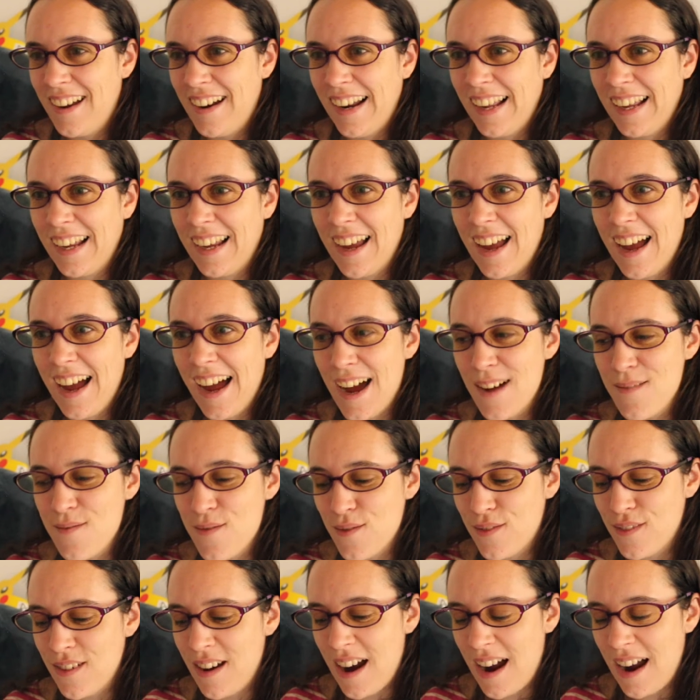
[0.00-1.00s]
Like,
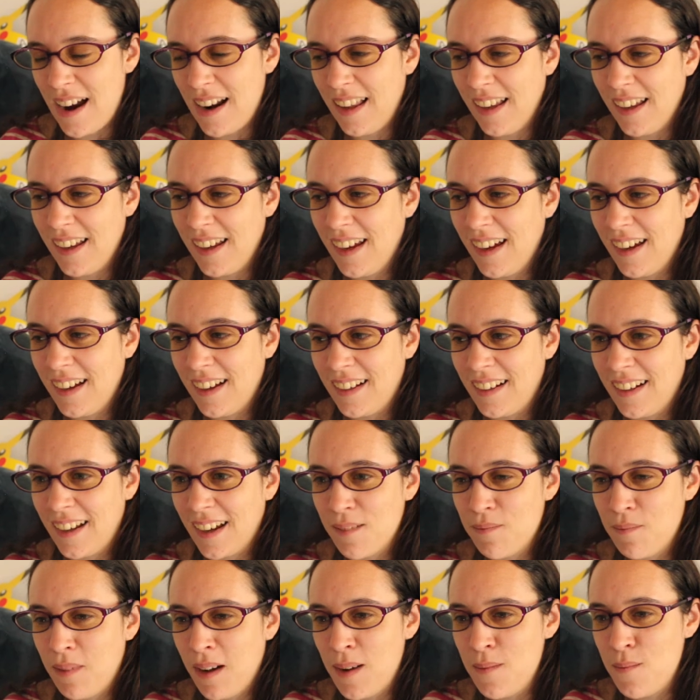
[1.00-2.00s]

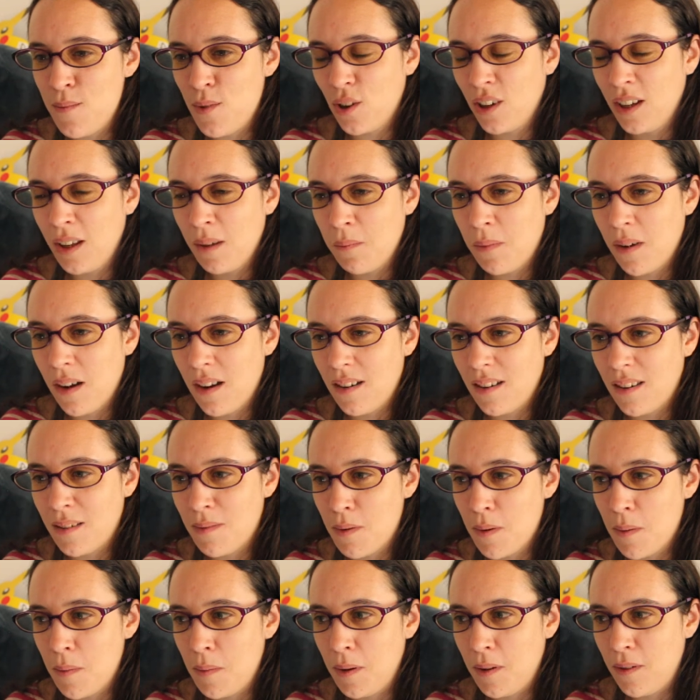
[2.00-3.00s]
like my morning page is
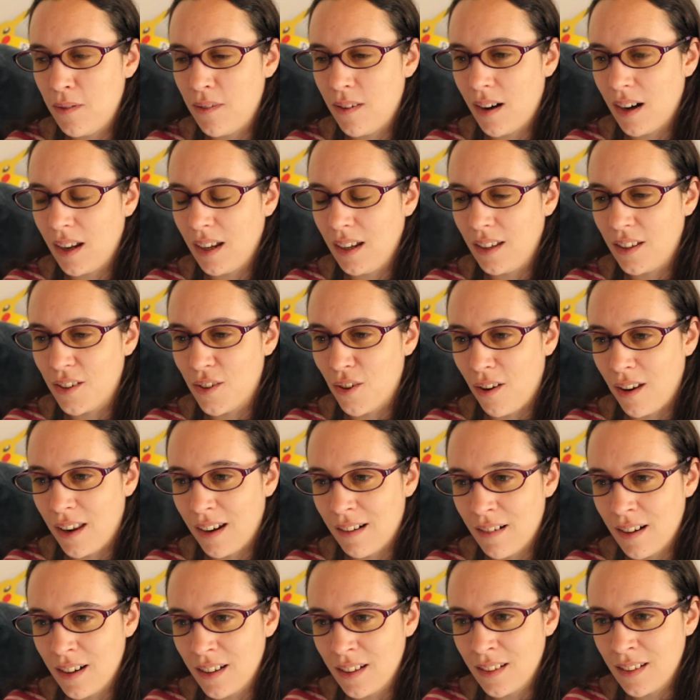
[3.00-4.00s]
probably very
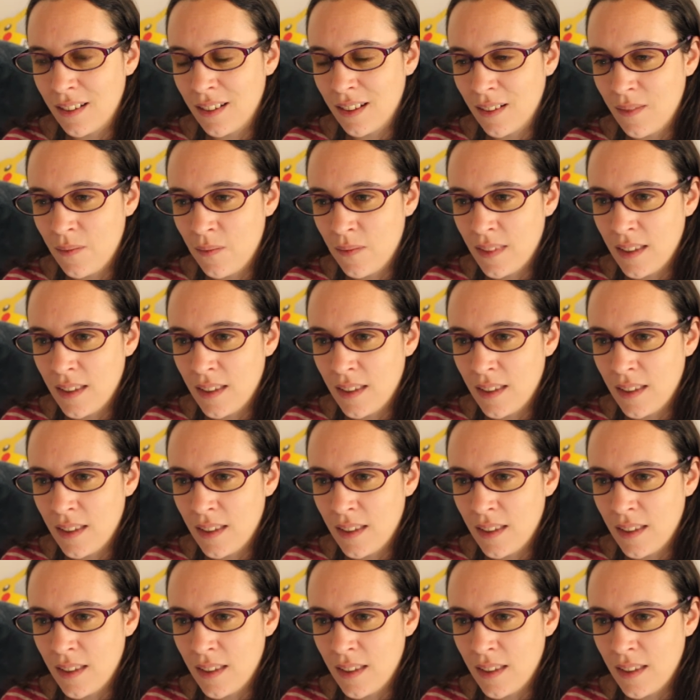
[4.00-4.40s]
intolerant.